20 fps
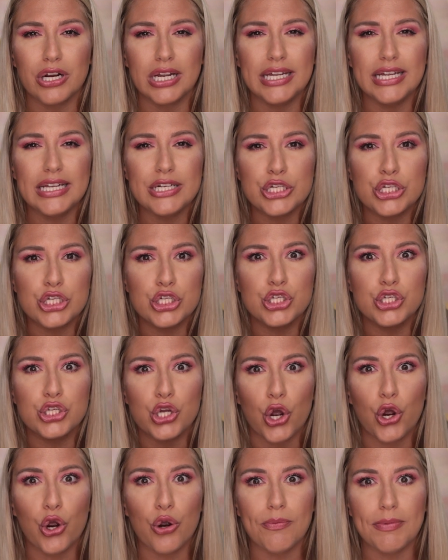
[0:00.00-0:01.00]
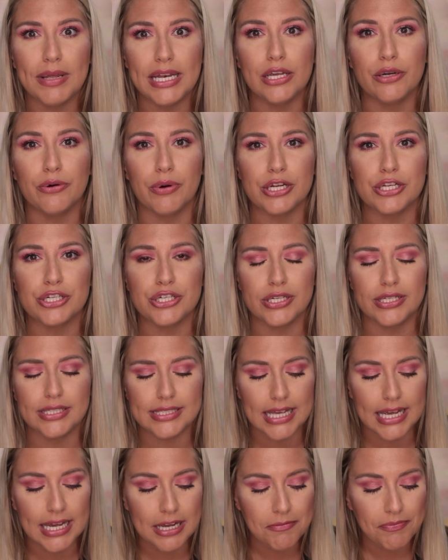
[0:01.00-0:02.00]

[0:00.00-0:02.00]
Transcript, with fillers: I get so many questions.